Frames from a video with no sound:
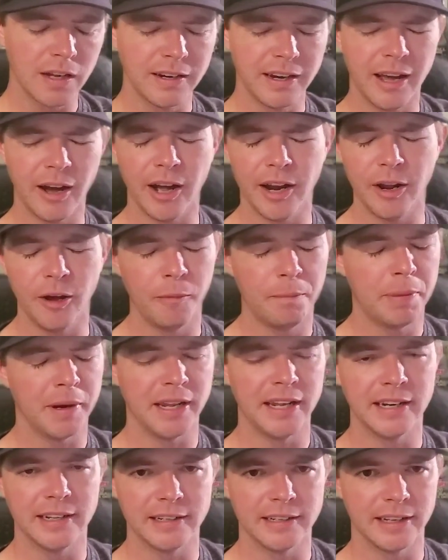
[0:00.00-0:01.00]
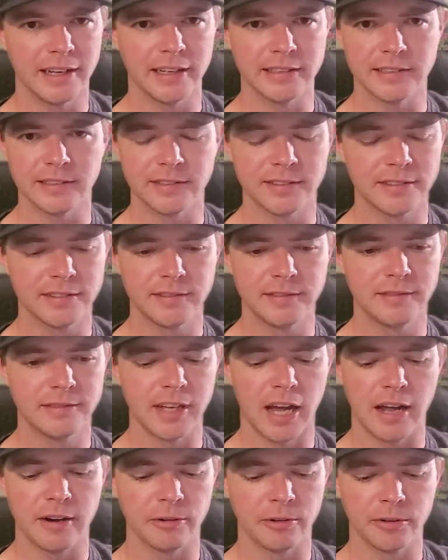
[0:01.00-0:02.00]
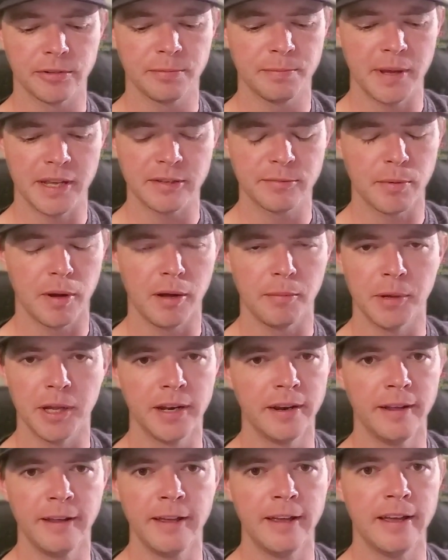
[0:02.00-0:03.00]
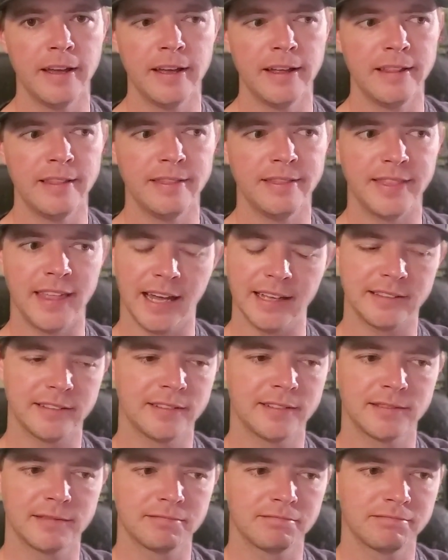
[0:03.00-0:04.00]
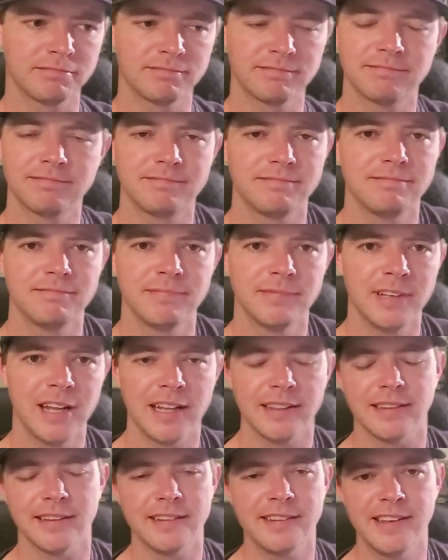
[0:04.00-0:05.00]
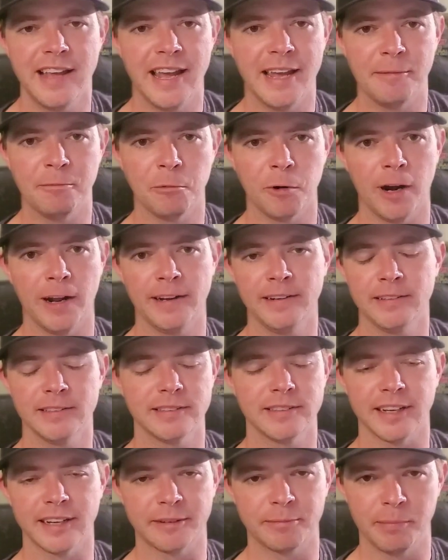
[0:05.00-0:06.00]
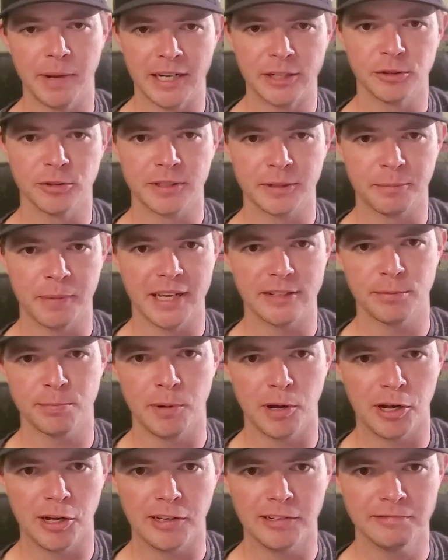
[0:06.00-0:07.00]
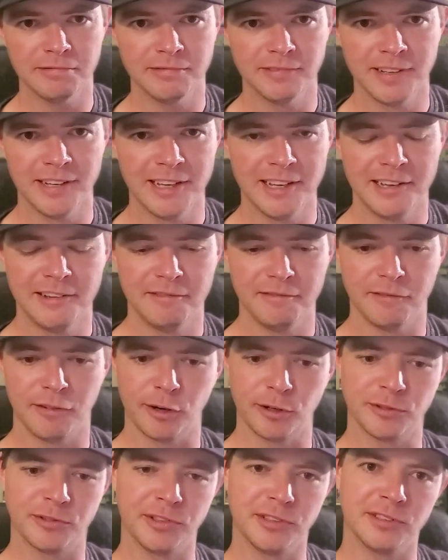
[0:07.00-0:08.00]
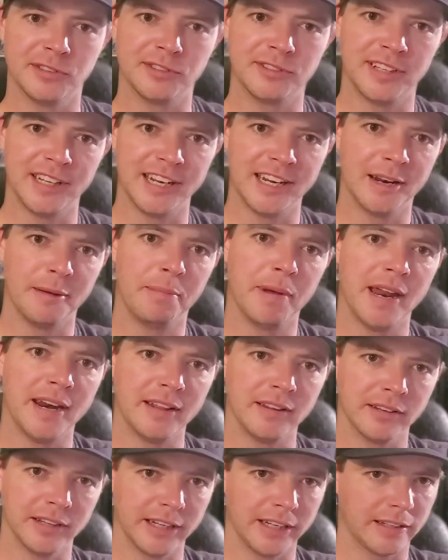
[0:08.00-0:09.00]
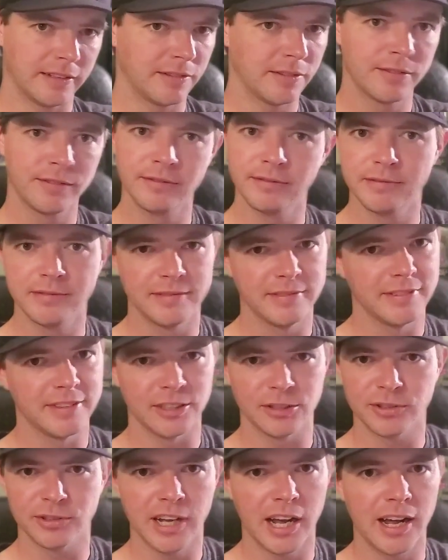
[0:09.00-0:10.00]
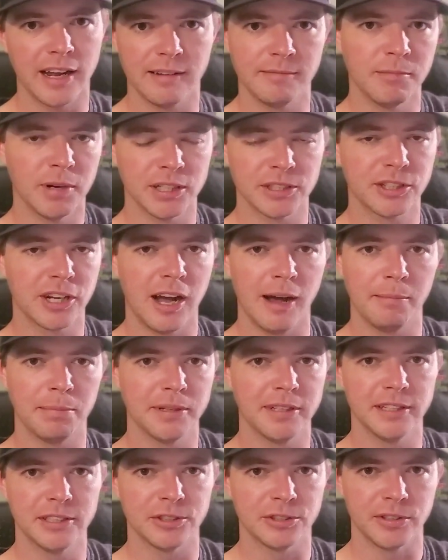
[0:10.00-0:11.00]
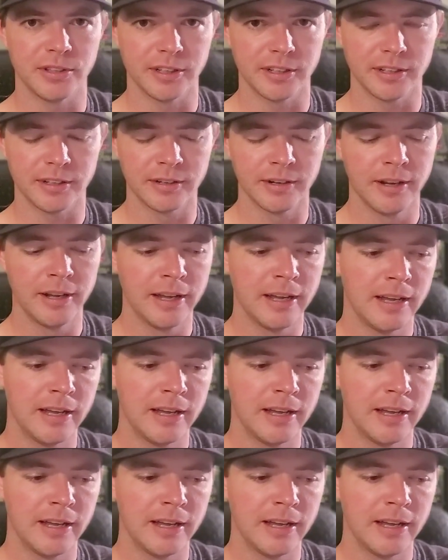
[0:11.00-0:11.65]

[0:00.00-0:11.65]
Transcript: Now, I know Panini does Donruss baseball, but that's not the same, right? It's like Major League Baseball versus the independent leagues. There's not much competition there.